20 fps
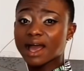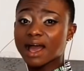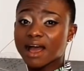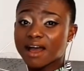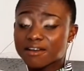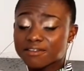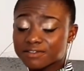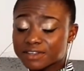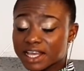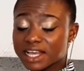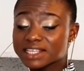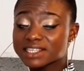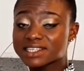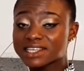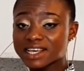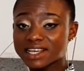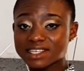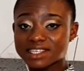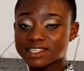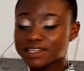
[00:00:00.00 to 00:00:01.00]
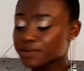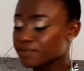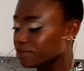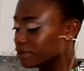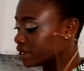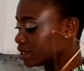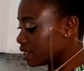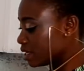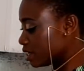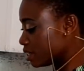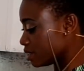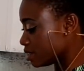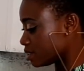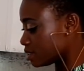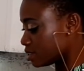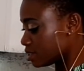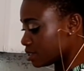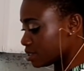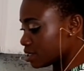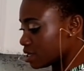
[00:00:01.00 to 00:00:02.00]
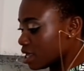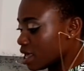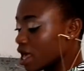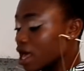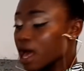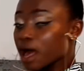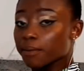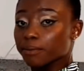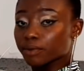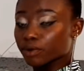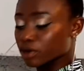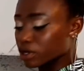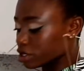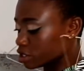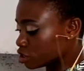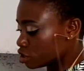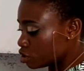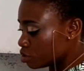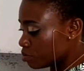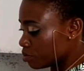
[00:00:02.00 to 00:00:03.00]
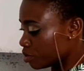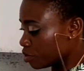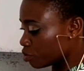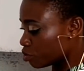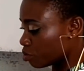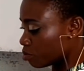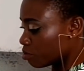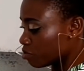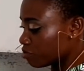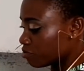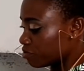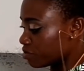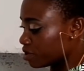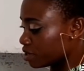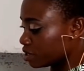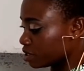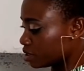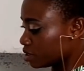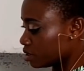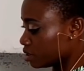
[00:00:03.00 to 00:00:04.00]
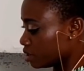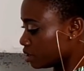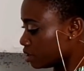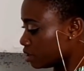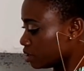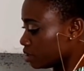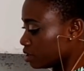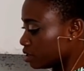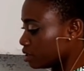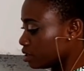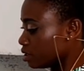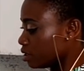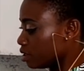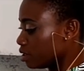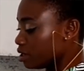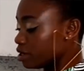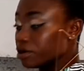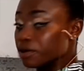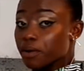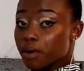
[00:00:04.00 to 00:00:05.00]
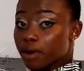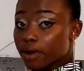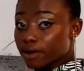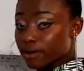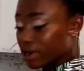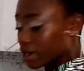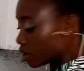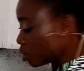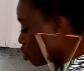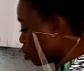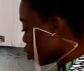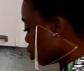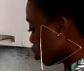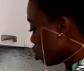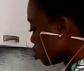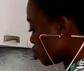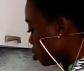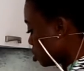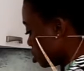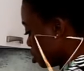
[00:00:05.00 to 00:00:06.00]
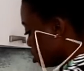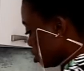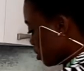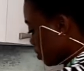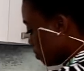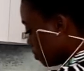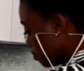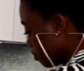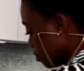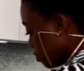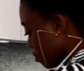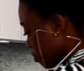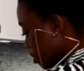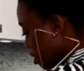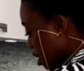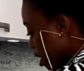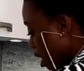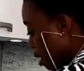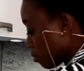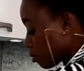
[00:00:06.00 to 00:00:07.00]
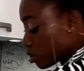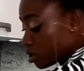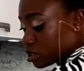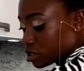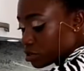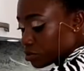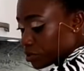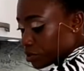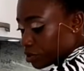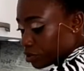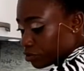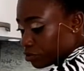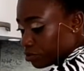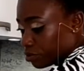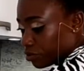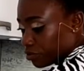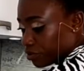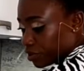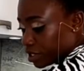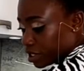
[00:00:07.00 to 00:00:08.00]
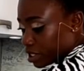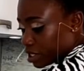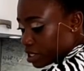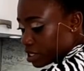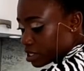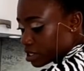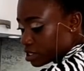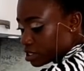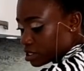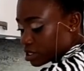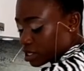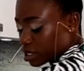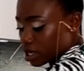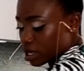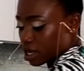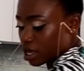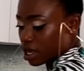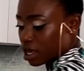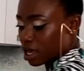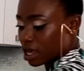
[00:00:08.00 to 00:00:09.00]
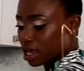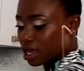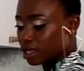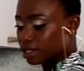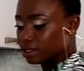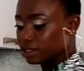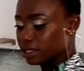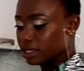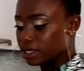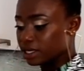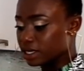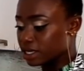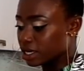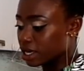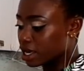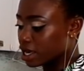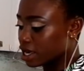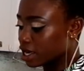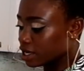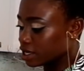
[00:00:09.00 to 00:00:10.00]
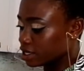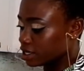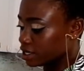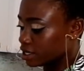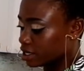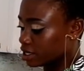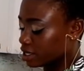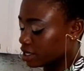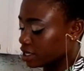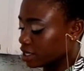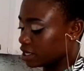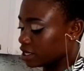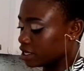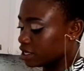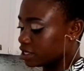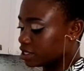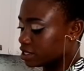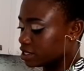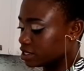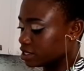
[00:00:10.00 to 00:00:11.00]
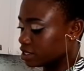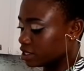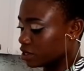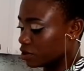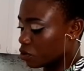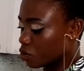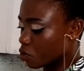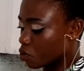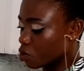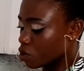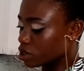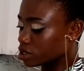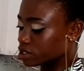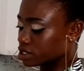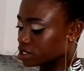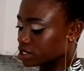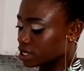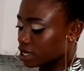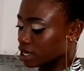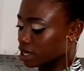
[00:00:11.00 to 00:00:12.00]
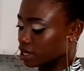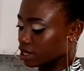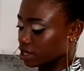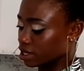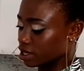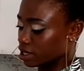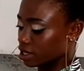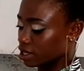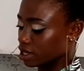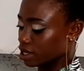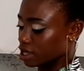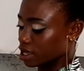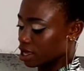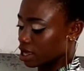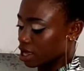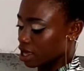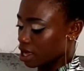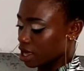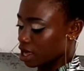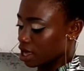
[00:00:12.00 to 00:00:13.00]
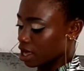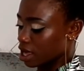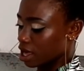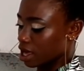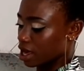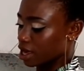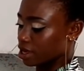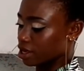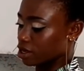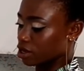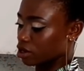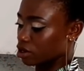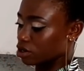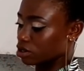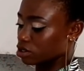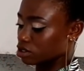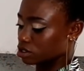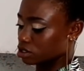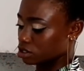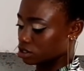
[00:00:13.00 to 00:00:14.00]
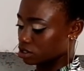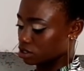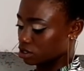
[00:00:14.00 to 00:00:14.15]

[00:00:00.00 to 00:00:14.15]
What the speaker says: After 30 minutes, I'm going to be removing the granules. I'm going to be removing it. And here is the water I got